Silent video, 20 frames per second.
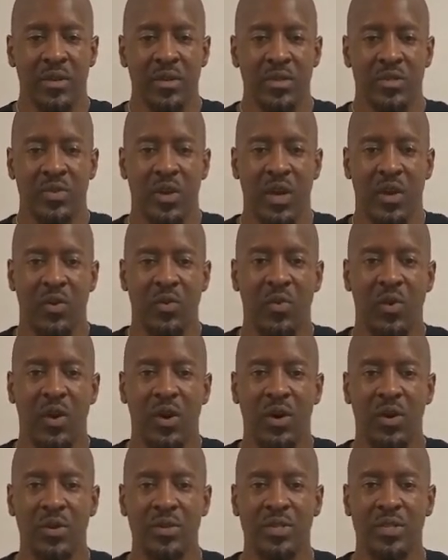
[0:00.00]
So I
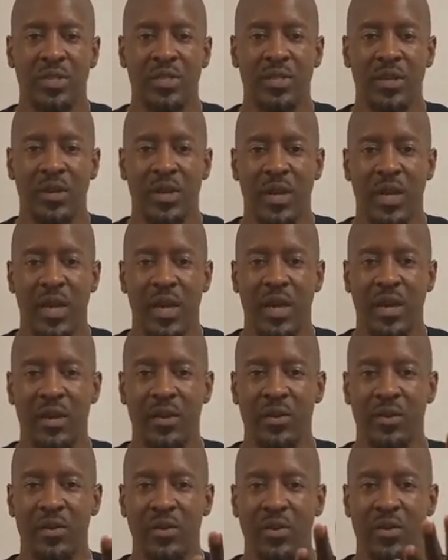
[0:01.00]
cross the center
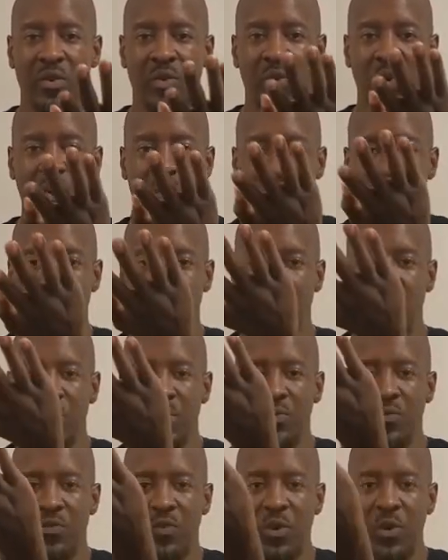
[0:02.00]
line,
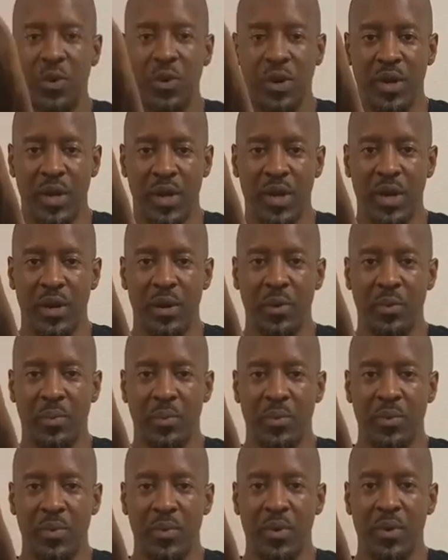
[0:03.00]
corkscrewing forward and
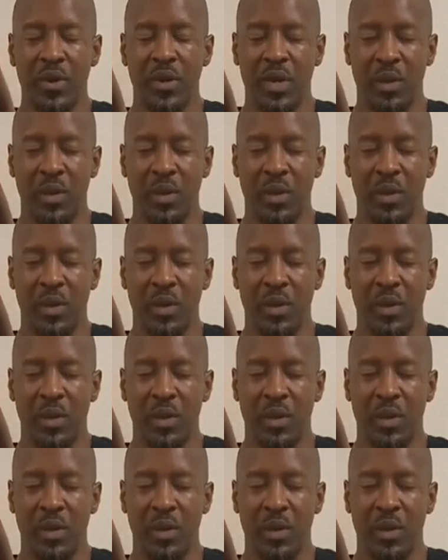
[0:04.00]
up.